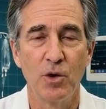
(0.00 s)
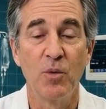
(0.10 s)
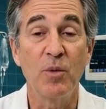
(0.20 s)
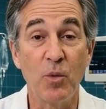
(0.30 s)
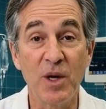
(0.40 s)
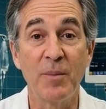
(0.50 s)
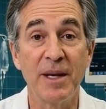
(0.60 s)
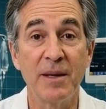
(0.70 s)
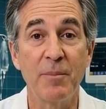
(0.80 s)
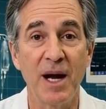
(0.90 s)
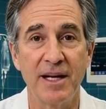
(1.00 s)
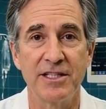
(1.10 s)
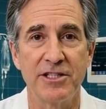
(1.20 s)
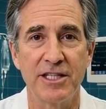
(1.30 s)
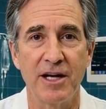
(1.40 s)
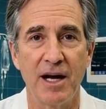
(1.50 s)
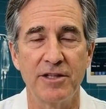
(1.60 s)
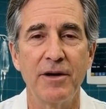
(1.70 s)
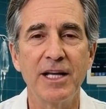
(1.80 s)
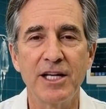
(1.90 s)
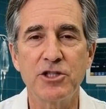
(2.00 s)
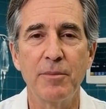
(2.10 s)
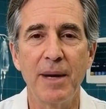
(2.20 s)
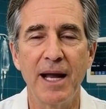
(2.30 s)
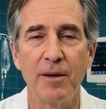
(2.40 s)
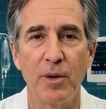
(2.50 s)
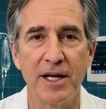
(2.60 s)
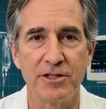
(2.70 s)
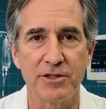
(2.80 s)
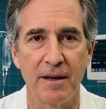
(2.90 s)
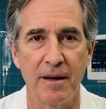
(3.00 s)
overwhelming the body's detoxification pathways